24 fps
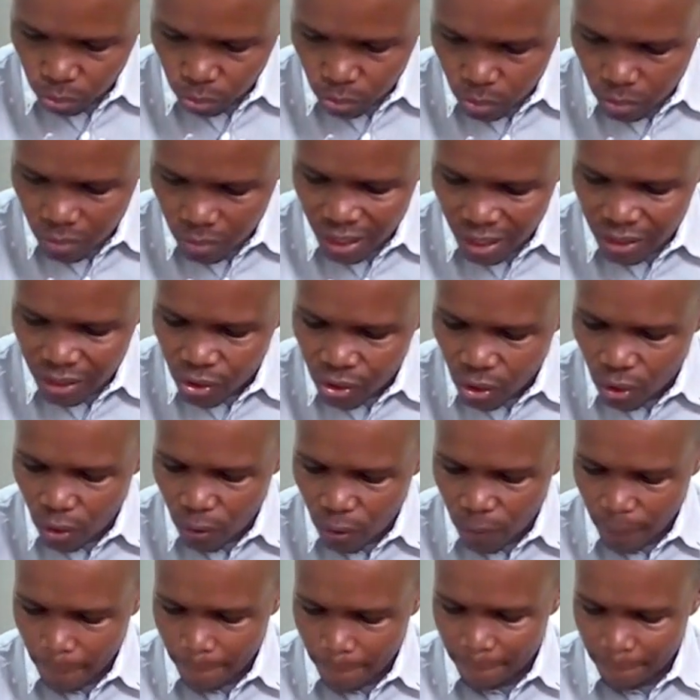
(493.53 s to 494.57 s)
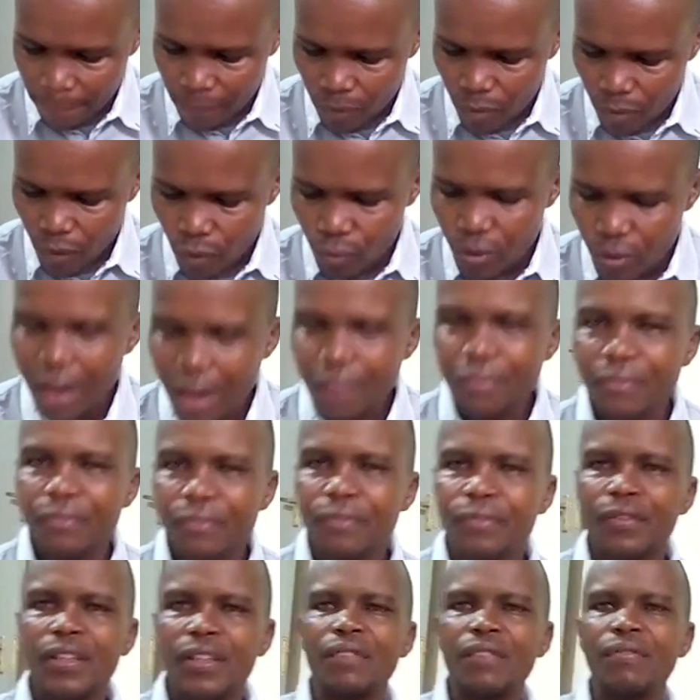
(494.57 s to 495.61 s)
very clear, but I'm
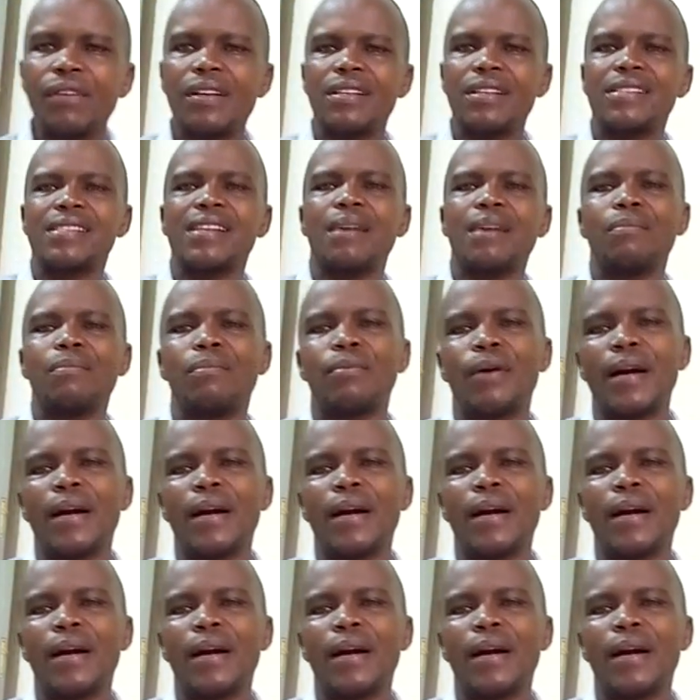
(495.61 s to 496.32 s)
trying, right?